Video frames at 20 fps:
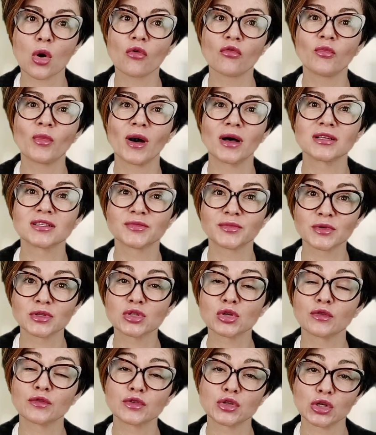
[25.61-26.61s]
of passports
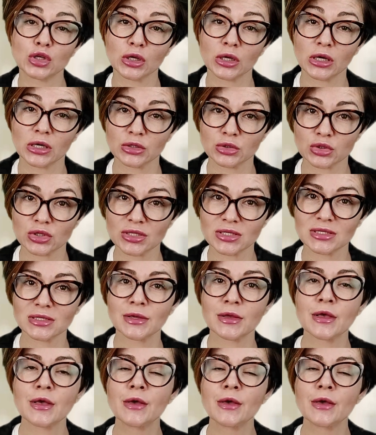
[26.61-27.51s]
of certain countries.